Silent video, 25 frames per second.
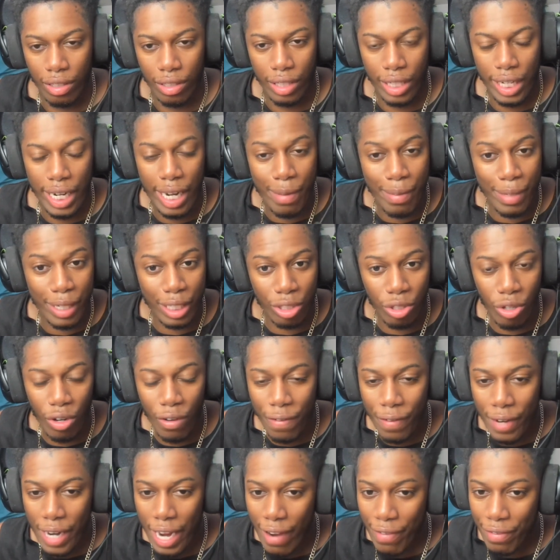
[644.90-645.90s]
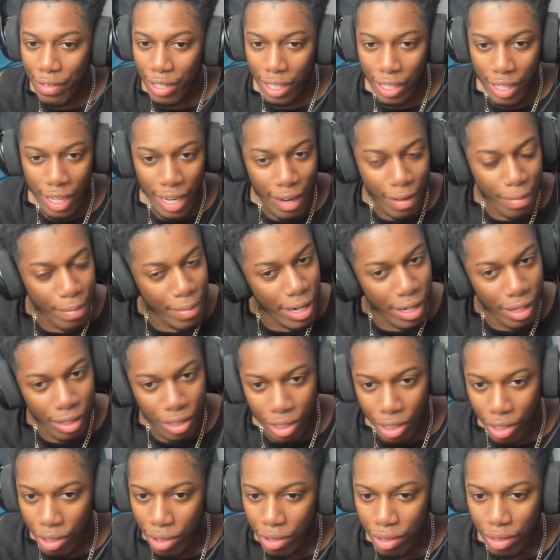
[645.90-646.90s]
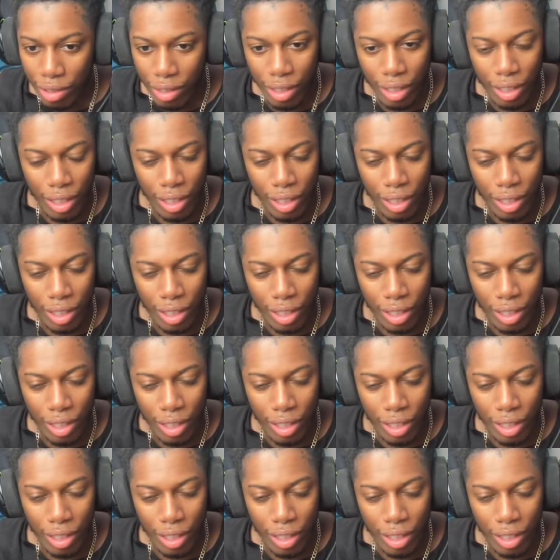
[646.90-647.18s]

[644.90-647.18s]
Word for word: Damn, is Thorfinn having a nightmare too?